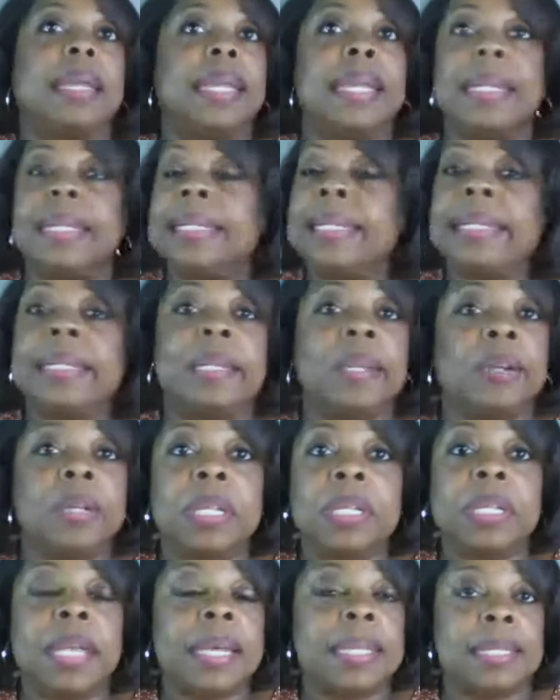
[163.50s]
He didn't
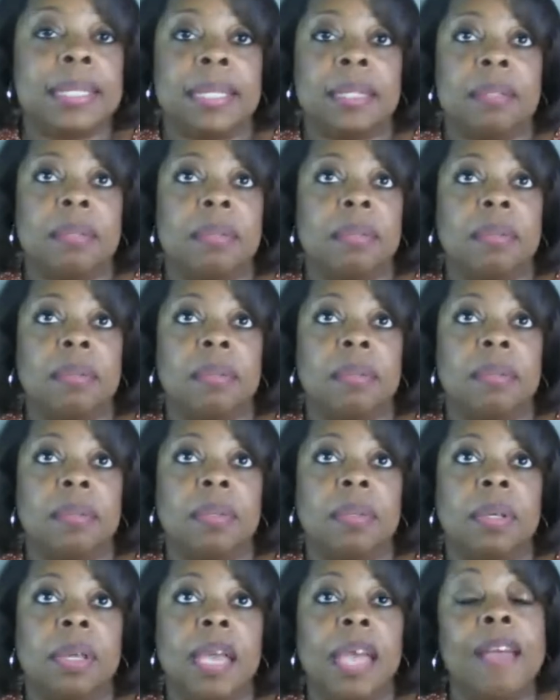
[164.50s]
learn a lesson.
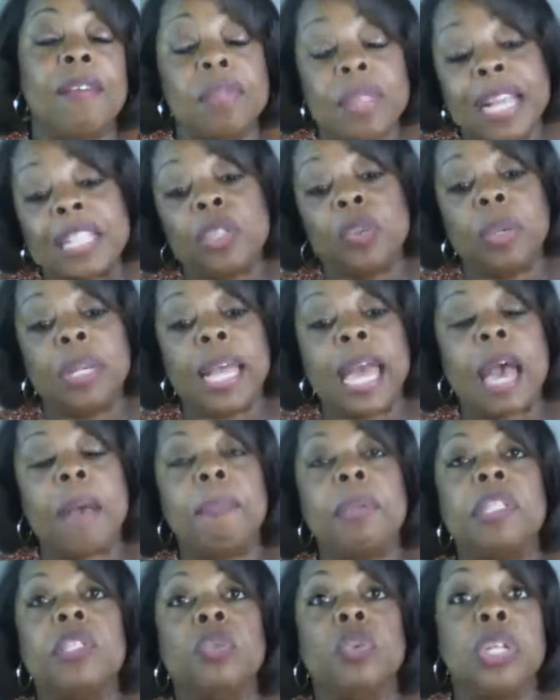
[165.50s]
And that's what
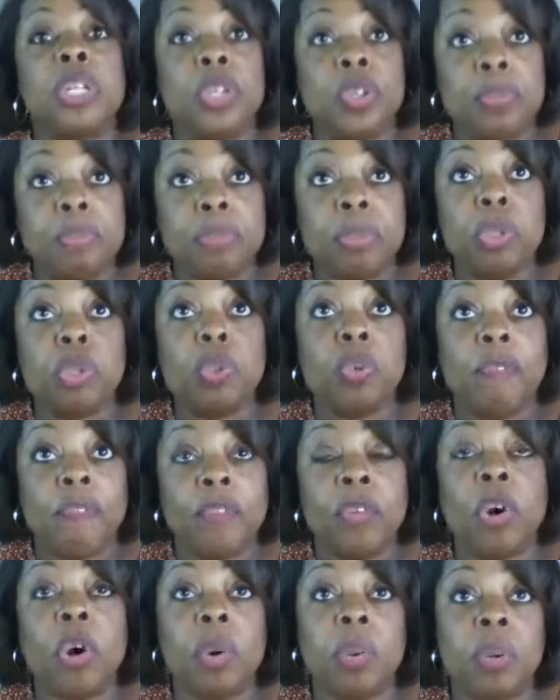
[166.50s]
happens when you
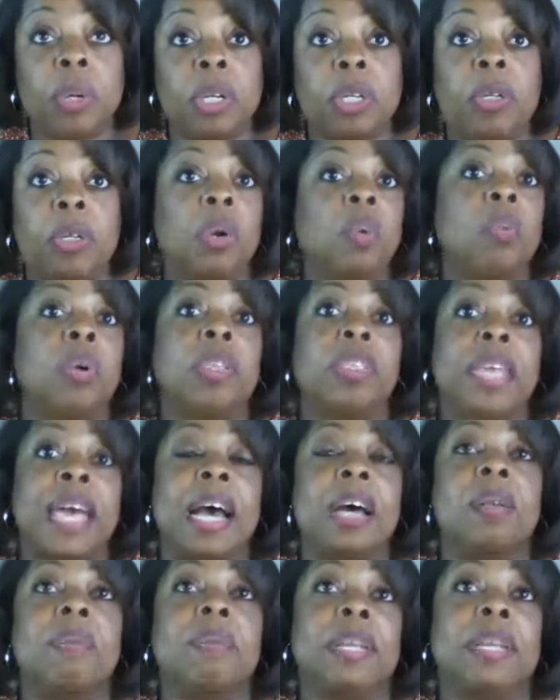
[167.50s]
move forward
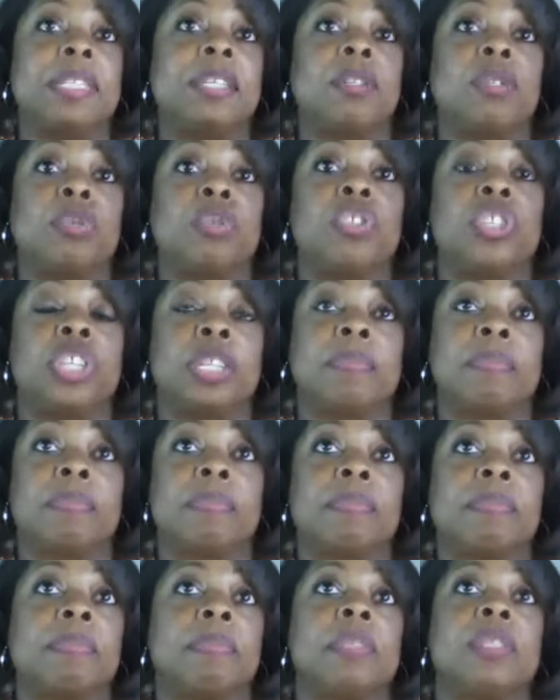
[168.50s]
without resolution.
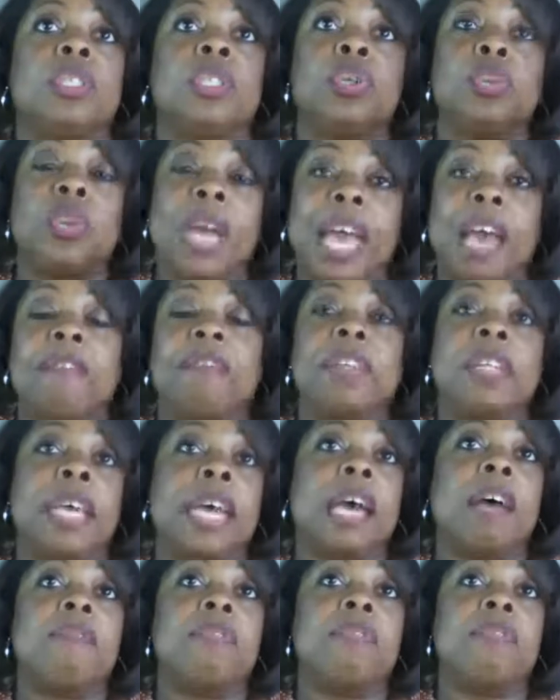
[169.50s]
You have to
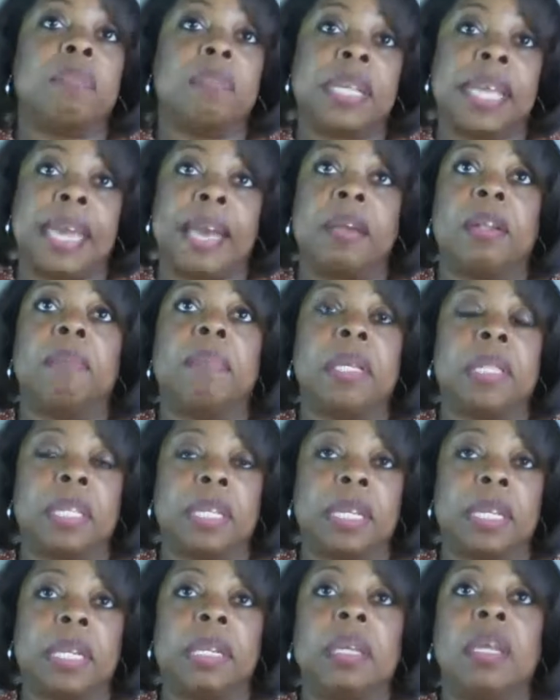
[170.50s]
have some
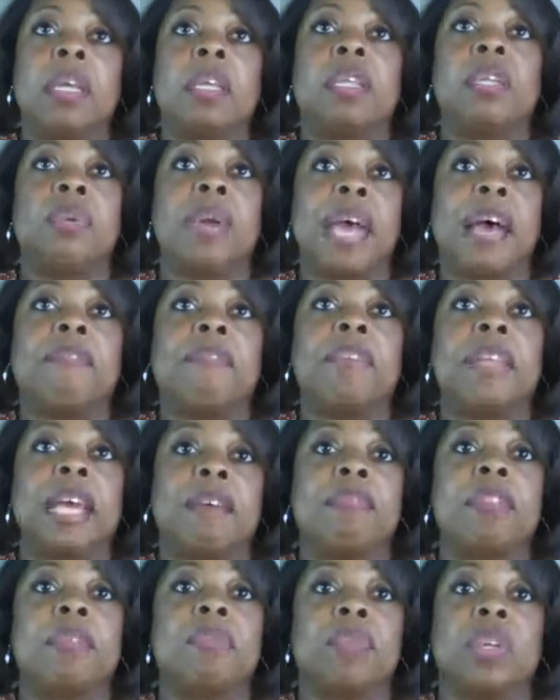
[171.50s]
accountability. You have to
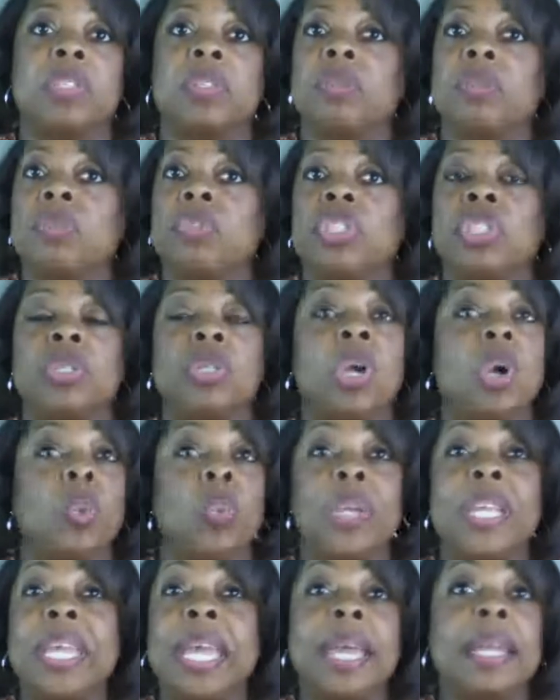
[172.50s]
have some resolution.
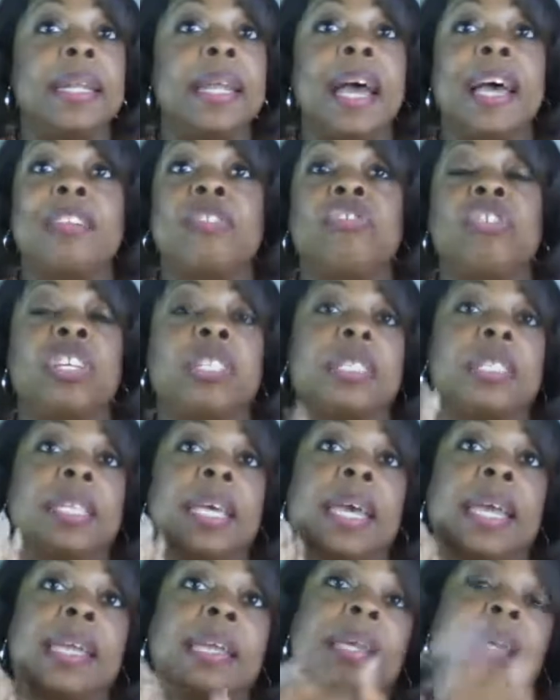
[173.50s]
We cannot just
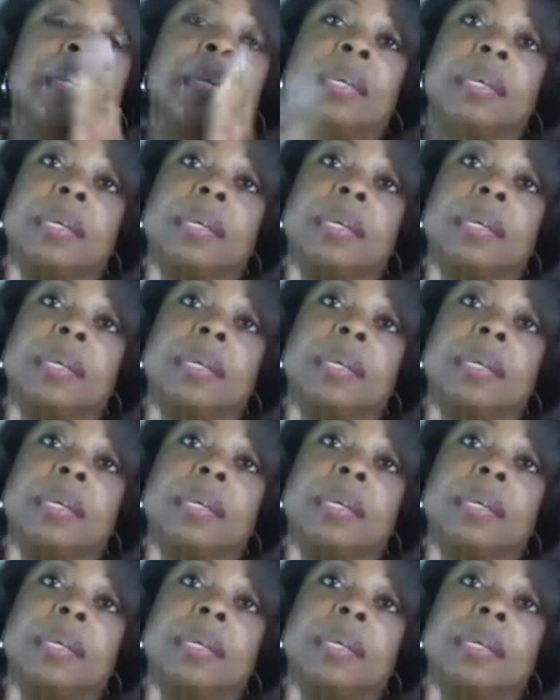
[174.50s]
say,